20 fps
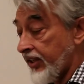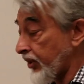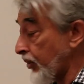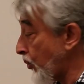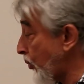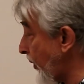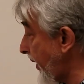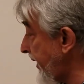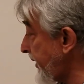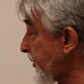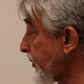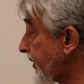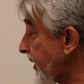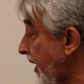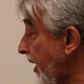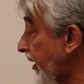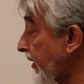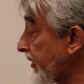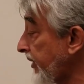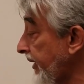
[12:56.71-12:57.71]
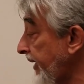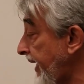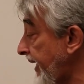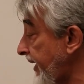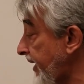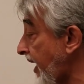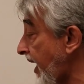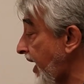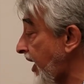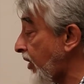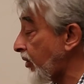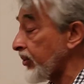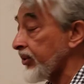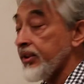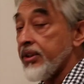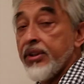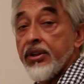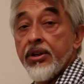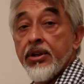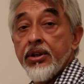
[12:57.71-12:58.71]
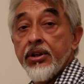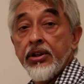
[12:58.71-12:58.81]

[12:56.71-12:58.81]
way you calculate out the